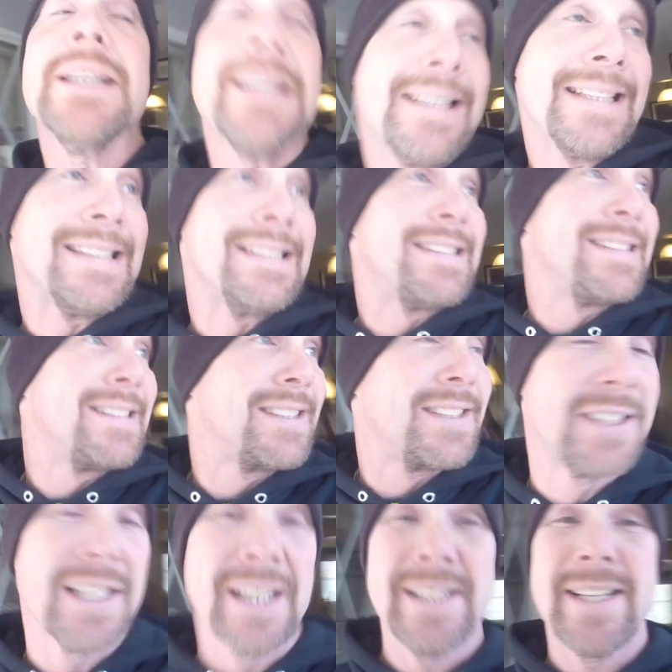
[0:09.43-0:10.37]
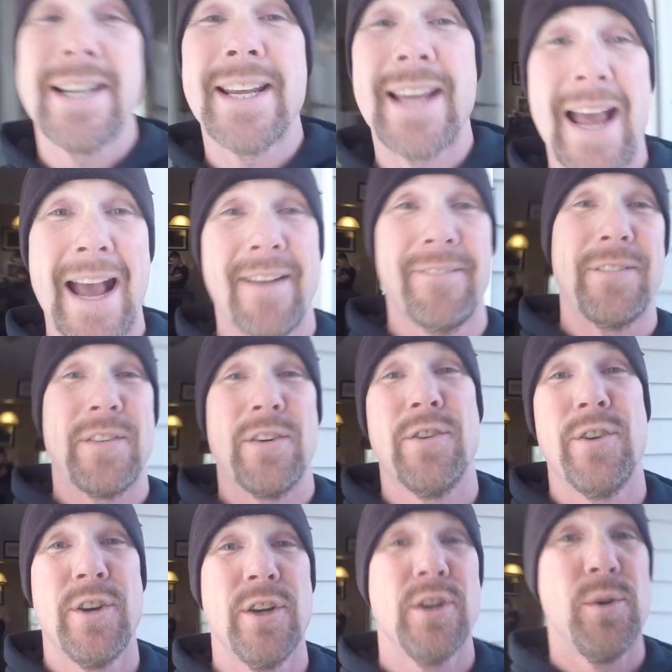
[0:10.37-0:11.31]
It is Sunday
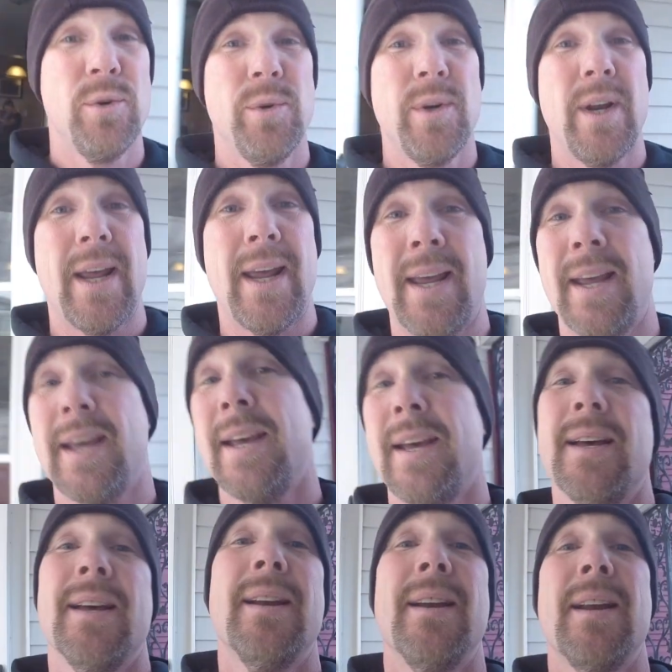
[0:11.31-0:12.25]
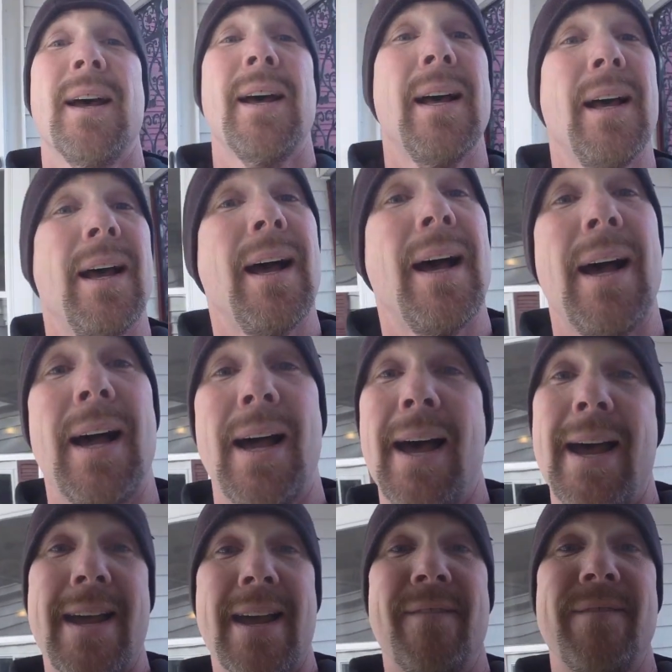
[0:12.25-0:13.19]
afternoon and
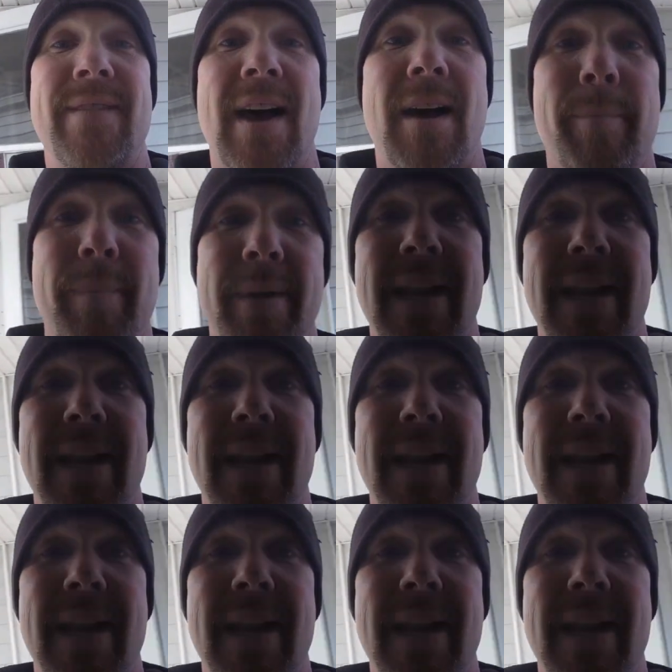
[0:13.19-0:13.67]
I have not